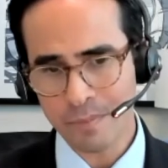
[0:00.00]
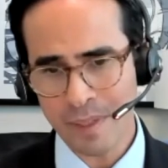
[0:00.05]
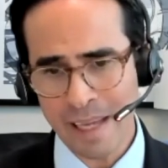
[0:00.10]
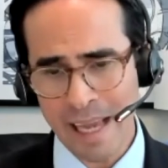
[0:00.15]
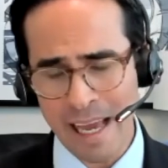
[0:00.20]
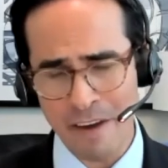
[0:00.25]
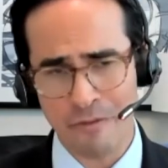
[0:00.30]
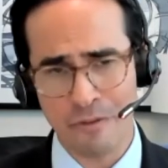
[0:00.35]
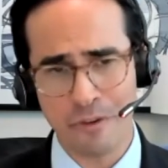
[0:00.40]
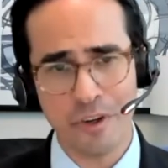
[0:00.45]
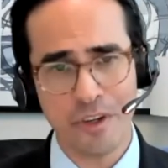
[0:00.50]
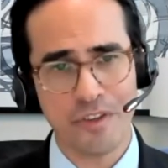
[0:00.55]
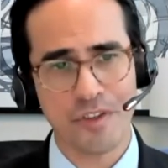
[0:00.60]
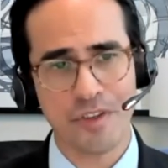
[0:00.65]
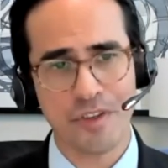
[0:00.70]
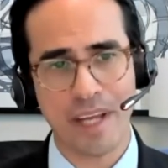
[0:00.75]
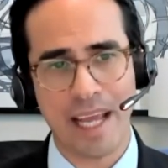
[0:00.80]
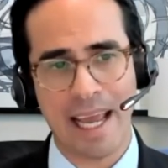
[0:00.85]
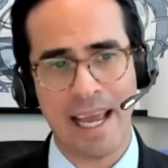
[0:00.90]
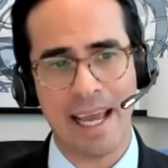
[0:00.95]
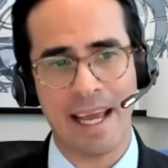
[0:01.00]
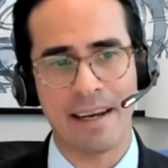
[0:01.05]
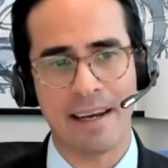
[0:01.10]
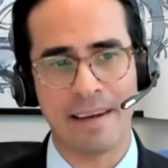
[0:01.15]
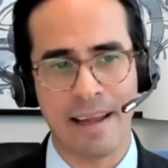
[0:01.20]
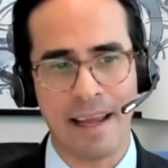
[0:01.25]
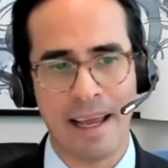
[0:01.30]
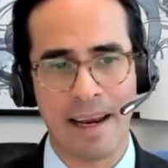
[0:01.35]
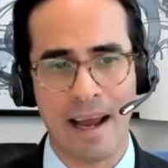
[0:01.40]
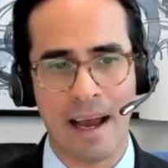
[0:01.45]
efforts, and
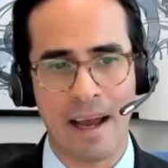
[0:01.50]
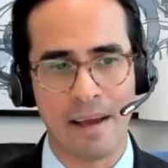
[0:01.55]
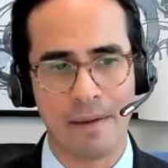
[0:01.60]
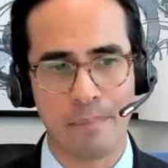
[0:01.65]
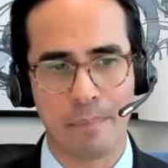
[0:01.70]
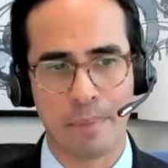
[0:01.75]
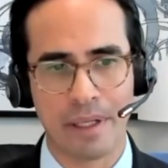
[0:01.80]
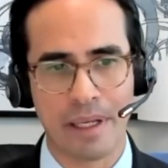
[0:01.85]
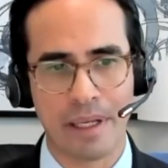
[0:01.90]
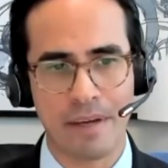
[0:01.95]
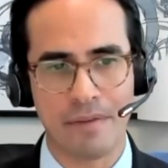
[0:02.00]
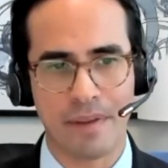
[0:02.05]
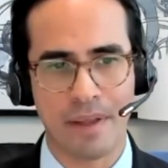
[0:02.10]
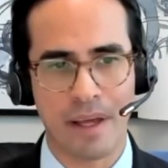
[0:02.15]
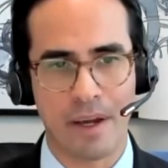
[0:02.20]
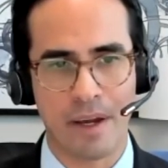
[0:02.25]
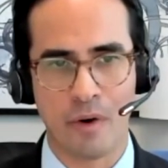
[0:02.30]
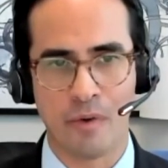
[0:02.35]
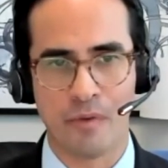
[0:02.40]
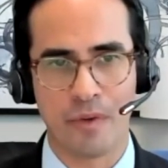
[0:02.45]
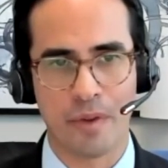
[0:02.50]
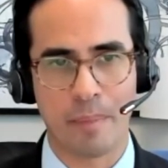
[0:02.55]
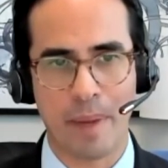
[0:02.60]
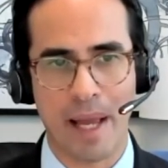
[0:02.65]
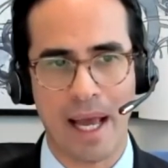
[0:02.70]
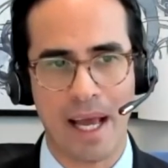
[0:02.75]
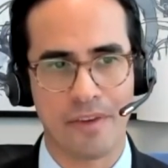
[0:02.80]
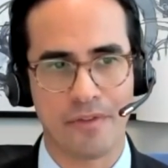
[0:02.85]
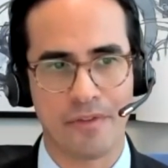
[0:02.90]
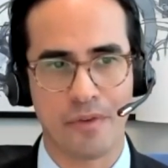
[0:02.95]
I believe that over the
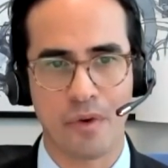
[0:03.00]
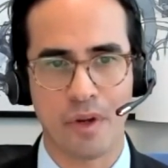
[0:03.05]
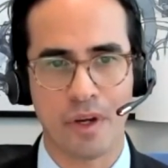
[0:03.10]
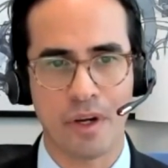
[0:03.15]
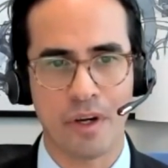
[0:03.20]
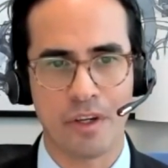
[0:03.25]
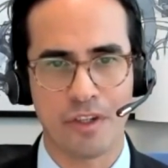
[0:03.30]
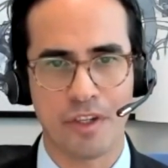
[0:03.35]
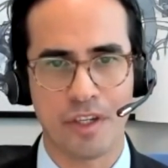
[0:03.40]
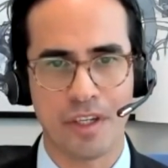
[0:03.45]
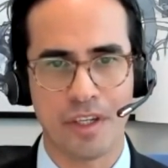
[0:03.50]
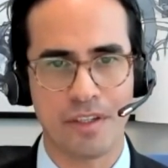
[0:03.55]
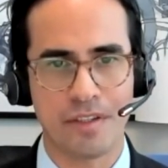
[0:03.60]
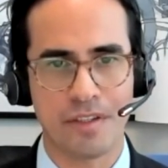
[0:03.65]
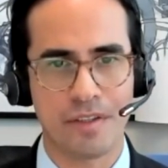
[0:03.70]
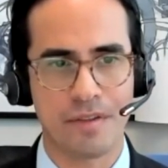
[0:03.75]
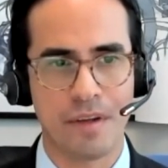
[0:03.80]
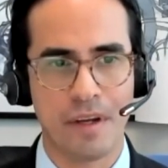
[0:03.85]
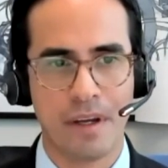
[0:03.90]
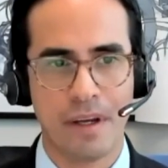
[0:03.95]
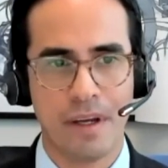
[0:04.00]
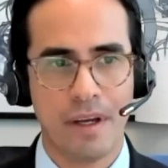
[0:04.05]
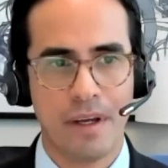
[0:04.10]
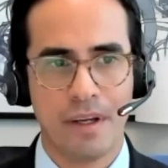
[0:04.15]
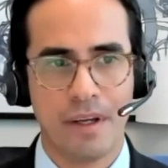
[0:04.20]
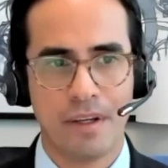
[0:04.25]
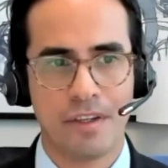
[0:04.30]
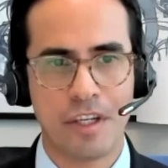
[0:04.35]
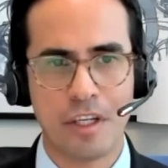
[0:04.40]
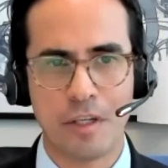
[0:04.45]
past few years she's
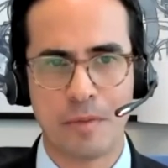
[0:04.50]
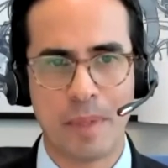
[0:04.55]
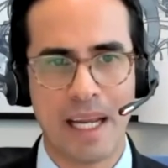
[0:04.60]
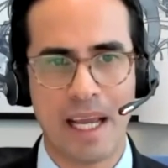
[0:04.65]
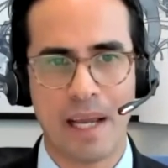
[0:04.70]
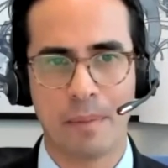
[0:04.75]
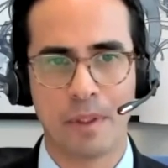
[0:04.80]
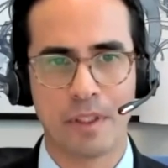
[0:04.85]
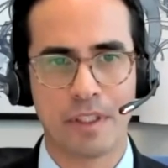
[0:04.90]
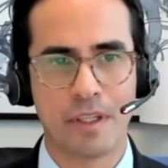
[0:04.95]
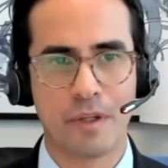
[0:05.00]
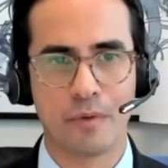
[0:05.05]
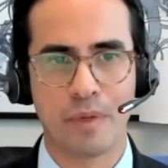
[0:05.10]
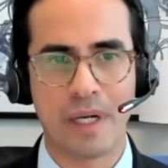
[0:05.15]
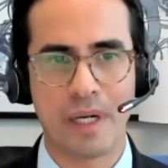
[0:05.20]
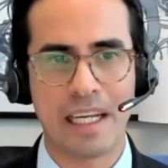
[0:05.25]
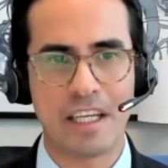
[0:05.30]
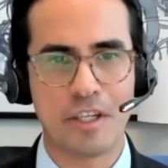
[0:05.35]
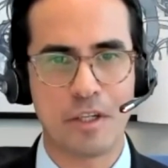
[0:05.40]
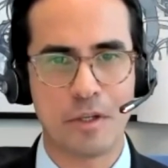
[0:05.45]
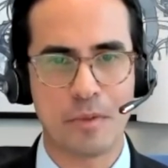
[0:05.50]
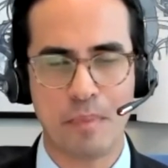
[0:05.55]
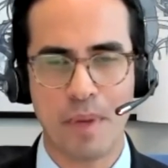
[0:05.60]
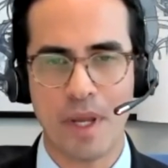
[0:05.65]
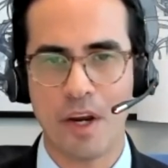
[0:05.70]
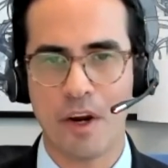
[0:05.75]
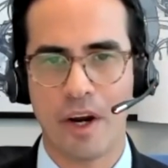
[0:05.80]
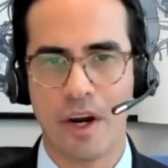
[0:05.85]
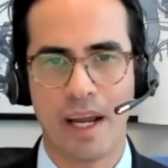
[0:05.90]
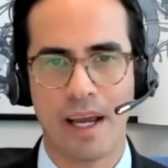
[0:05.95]
been able to really
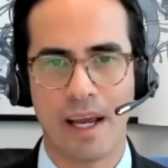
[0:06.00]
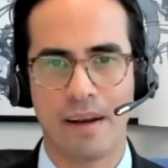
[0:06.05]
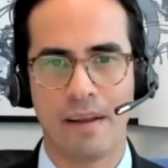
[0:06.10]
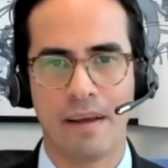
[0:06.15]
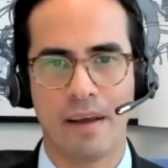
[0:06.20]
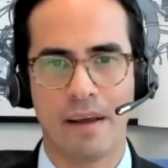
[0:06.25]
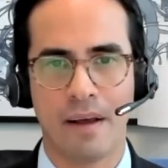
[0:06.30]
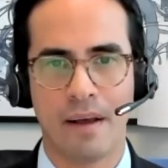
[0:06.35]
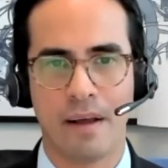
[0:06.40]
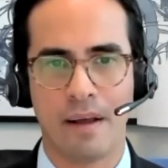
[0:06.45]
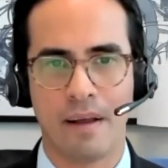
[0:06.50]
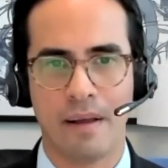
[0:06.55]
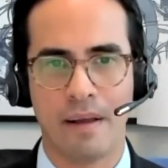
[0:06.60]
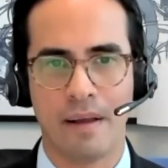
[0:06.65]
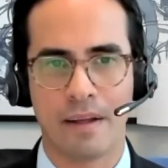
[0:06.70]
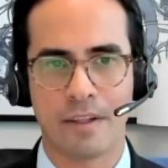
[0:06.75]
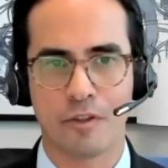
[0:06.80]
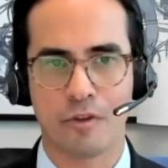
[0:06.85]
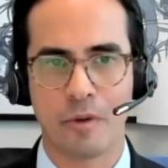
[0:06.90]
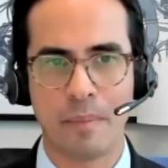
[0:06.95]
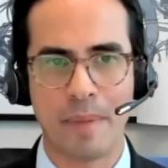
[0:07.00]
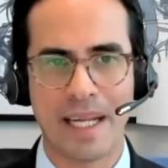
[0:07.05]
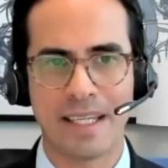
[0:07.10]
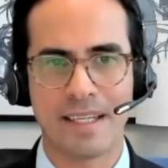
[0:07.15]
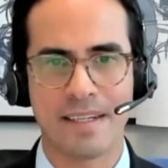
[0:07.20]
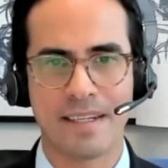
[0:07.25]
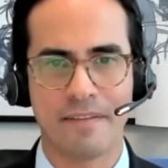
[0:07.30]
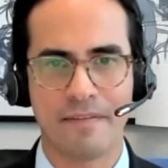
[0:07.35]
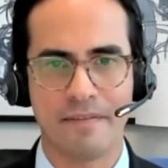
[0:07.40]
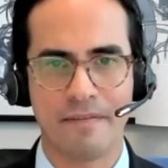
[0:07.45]
spearhead a
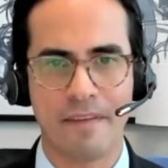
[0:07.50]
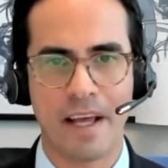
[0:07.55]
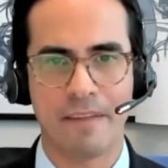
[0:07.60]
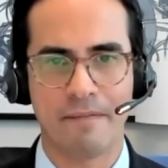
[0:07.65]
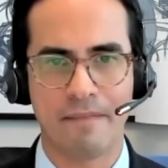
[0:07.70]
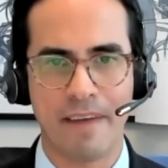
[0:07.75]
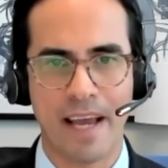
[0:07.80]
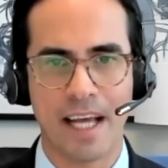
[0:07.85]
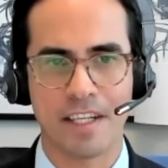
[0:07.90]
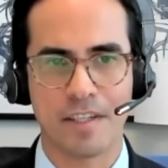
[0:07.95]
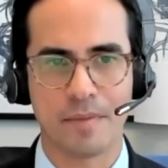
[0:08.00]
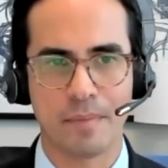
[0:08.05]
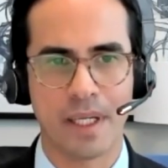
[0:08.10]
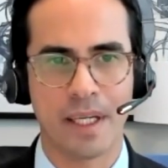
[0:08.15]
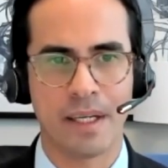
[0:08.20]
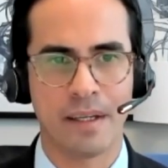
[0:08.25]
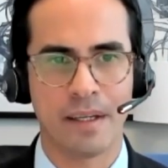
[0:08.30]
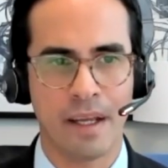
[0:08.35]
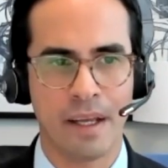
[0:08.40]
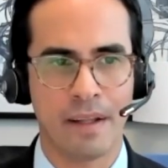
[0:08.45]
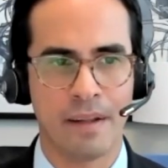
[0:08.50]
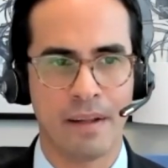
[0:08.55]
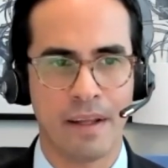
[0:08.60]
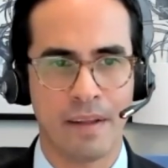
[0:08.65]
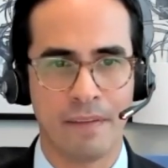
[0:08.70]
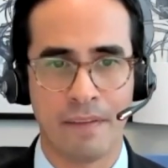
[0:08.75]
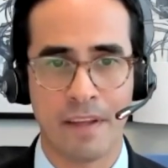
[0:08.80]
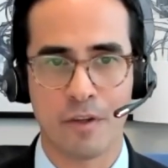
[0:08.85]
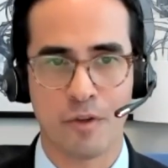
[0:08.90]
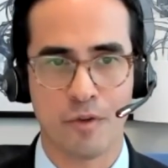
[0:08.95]
tremendous advancement
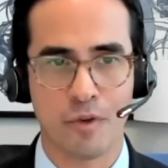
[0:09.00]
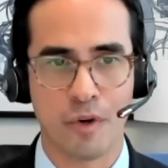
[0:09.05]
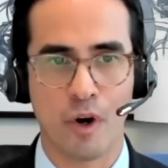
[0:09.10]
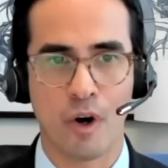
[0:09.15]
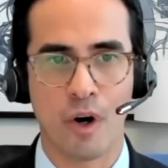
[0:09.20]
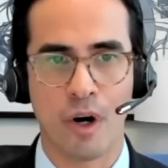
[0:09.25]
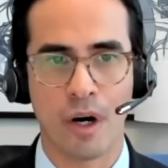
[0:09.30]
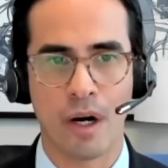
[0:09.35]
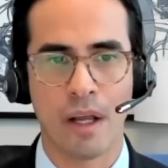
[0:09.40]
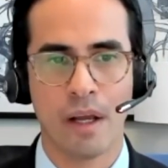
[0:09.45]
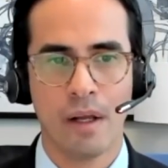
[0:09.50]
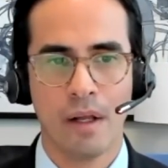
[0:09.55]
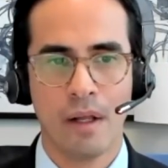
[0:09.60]
in this regard.